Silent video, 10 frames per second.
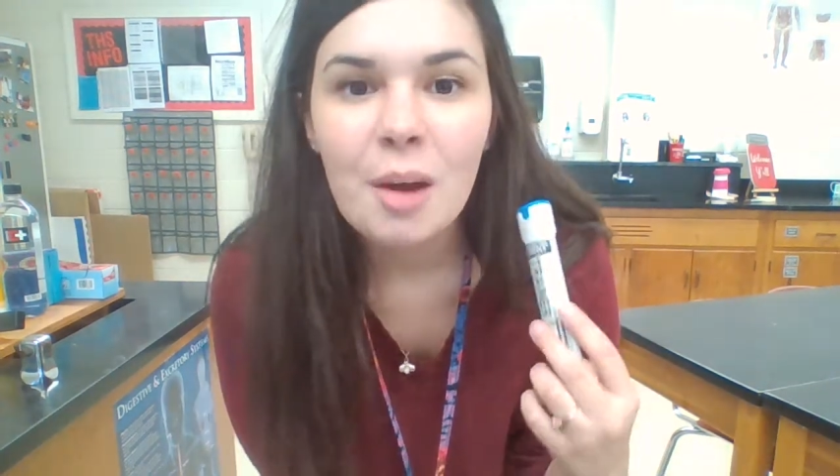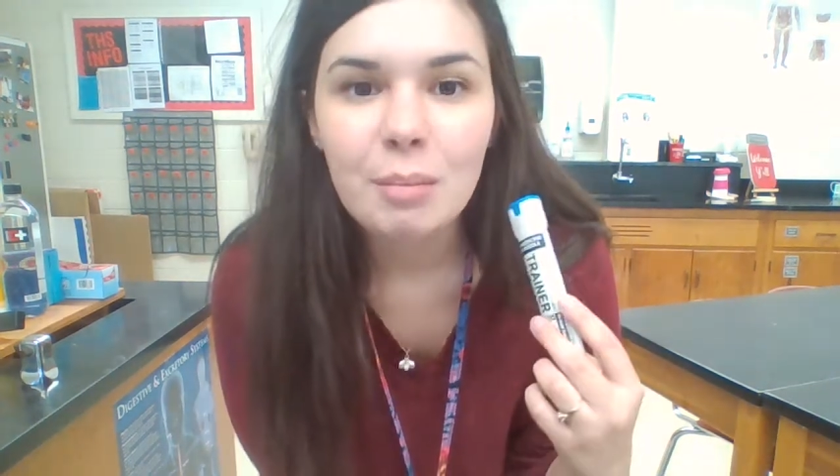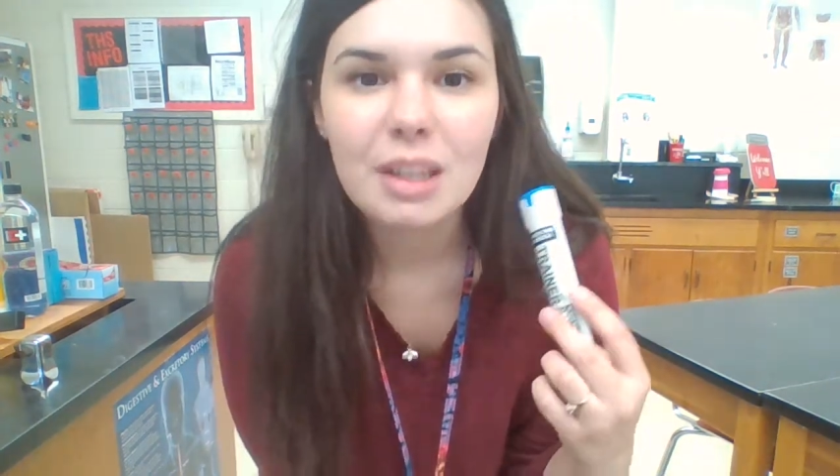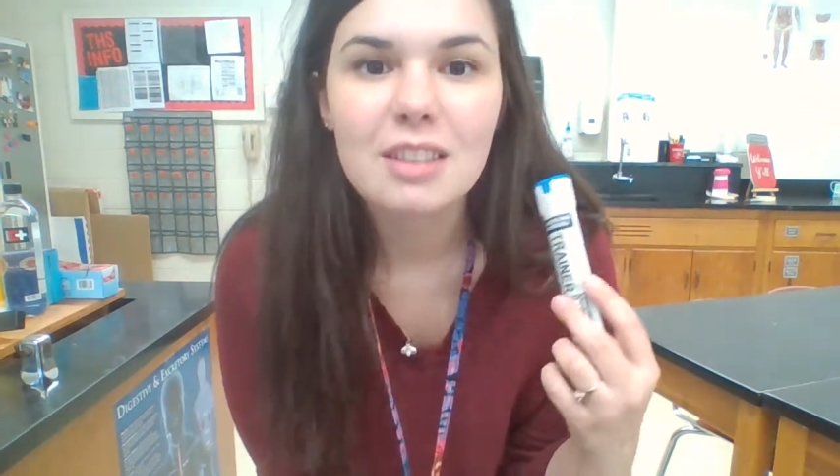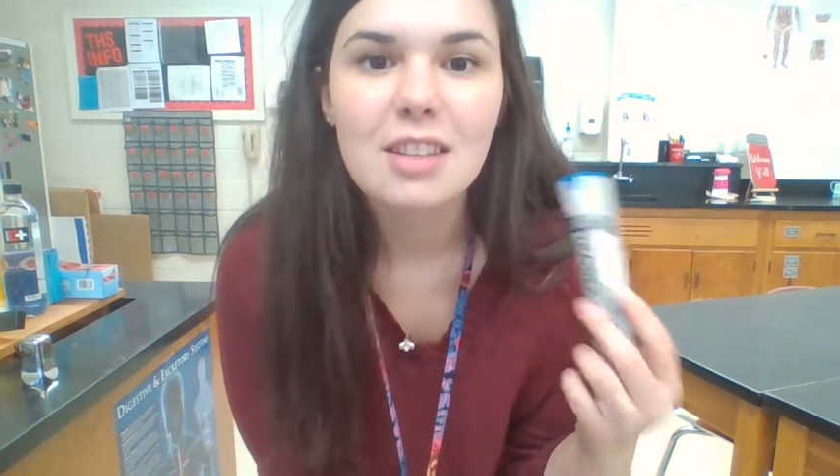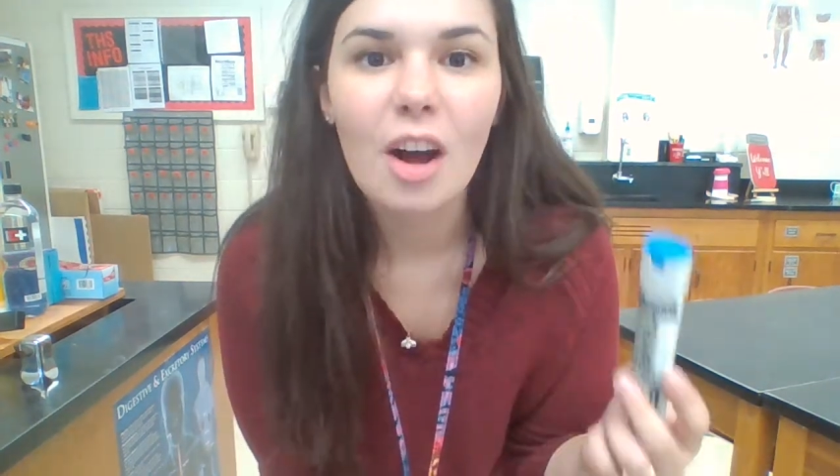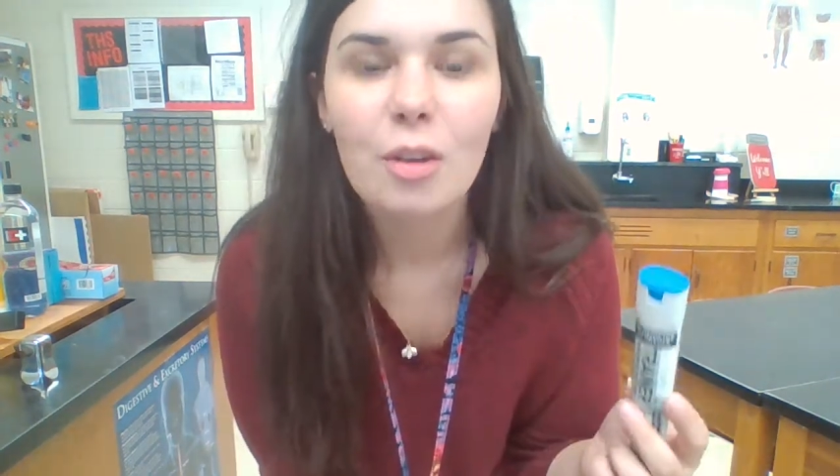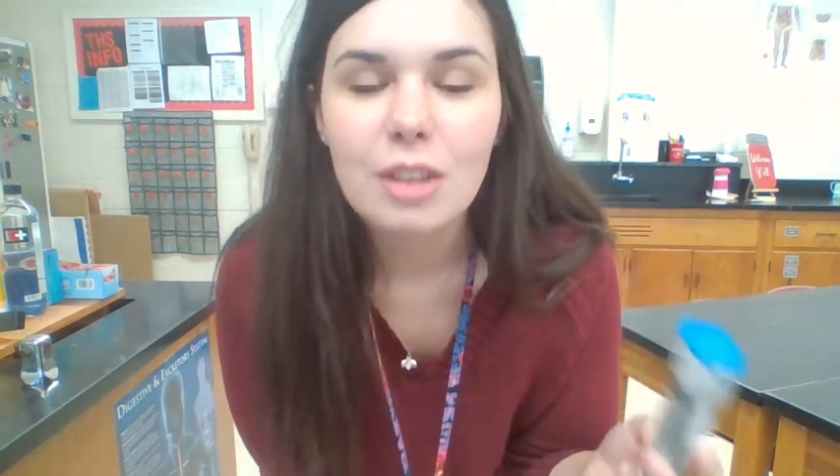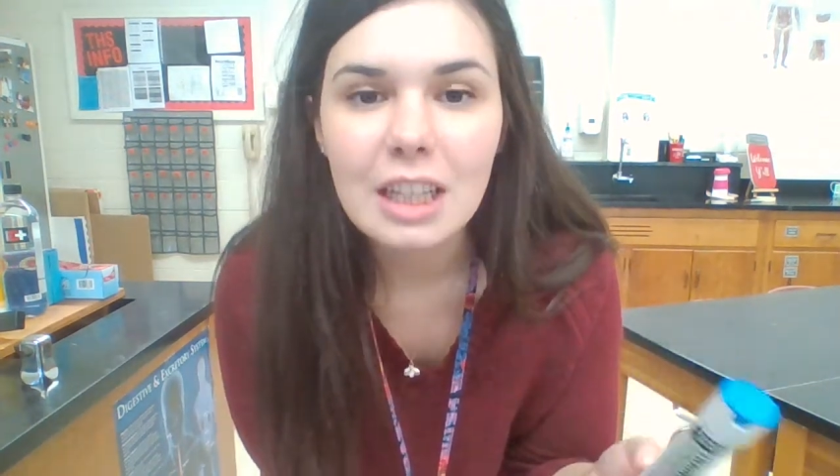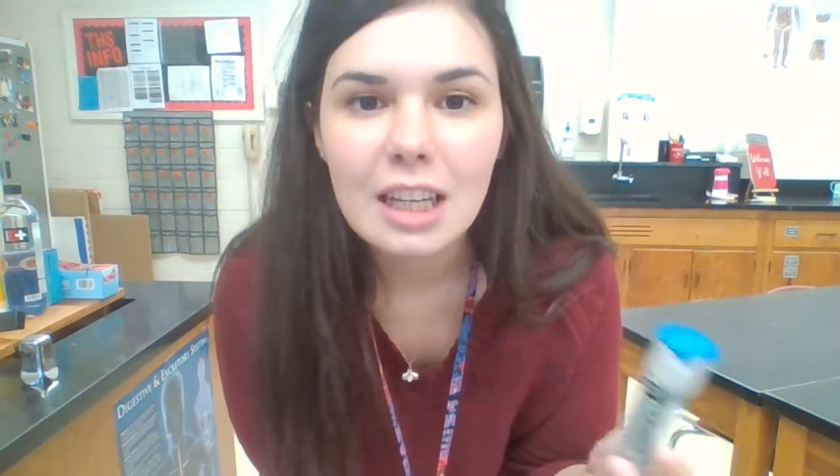because not
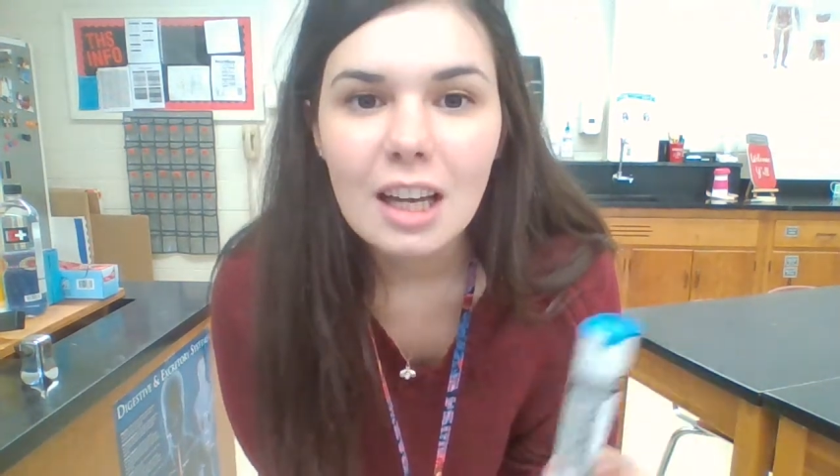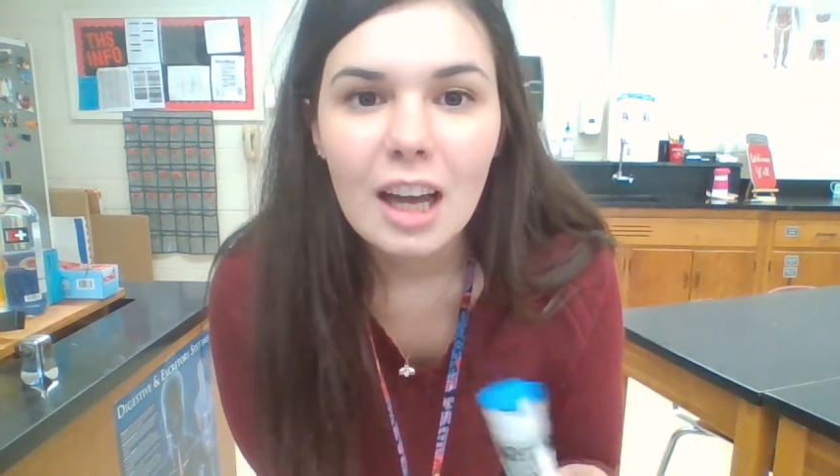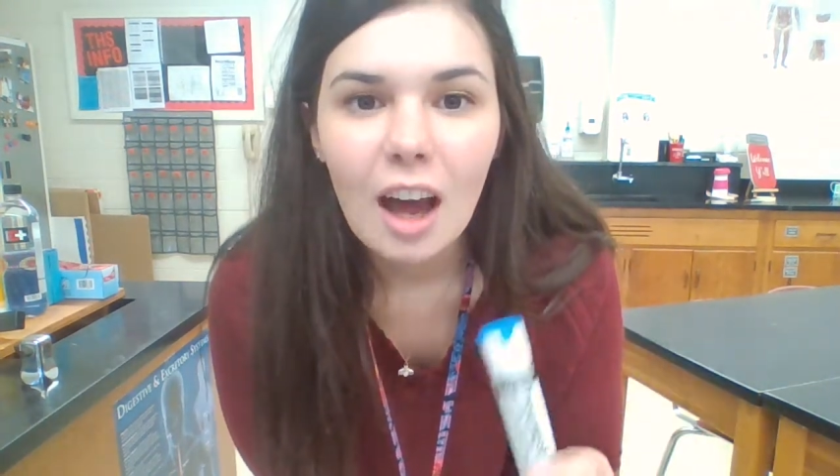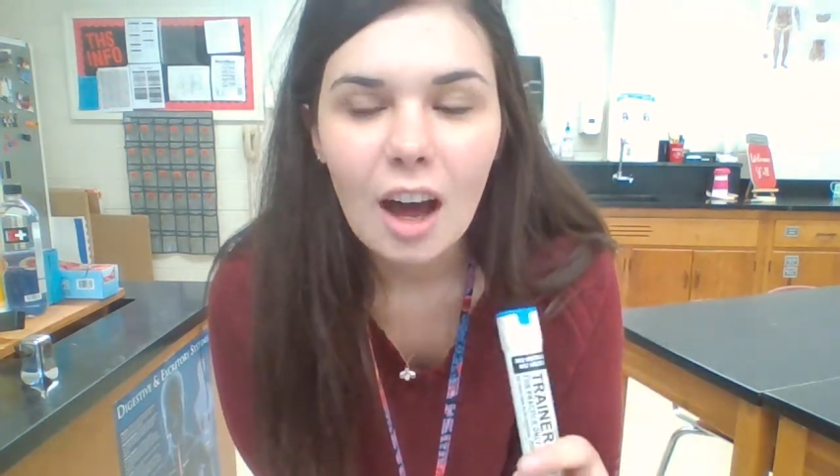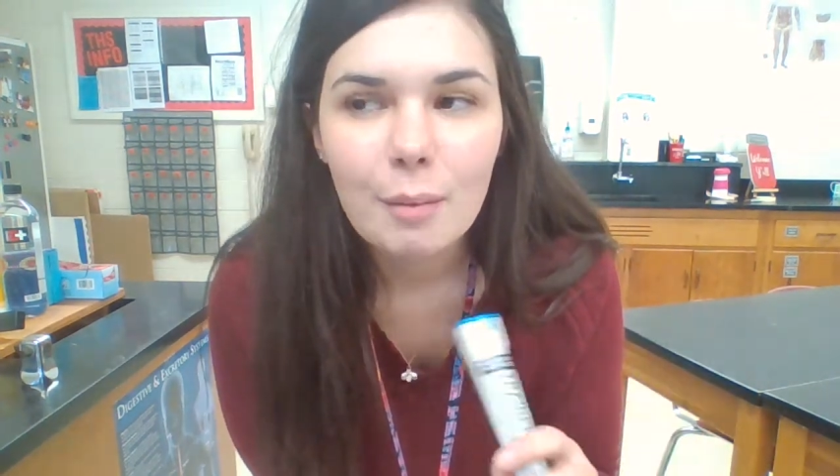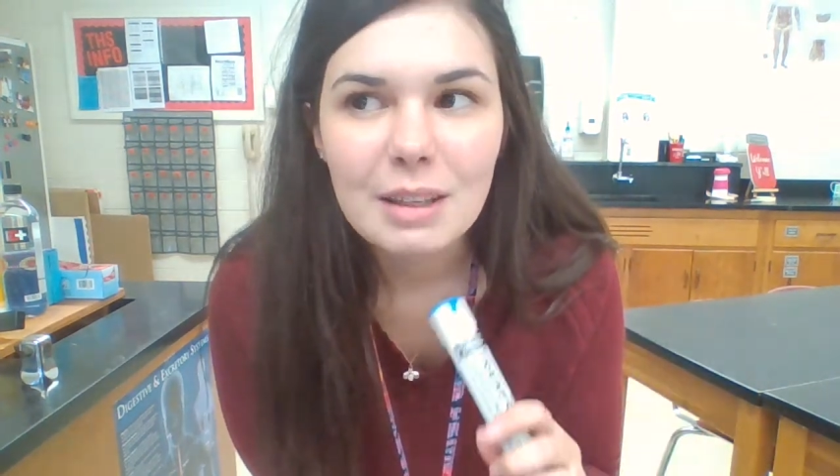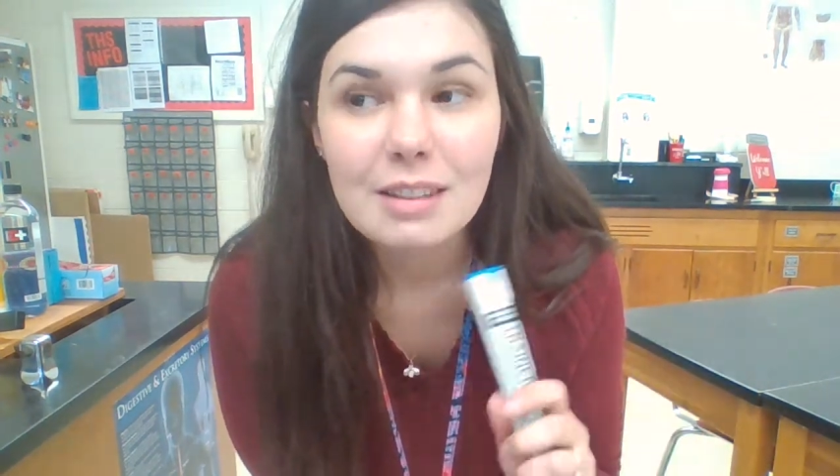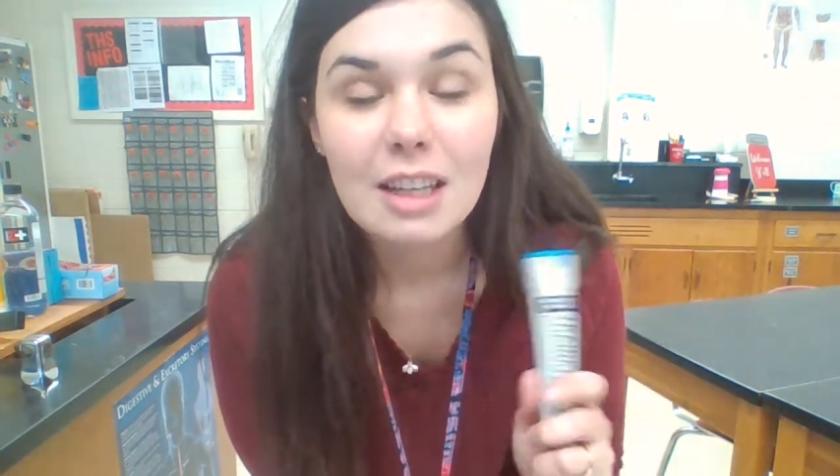only is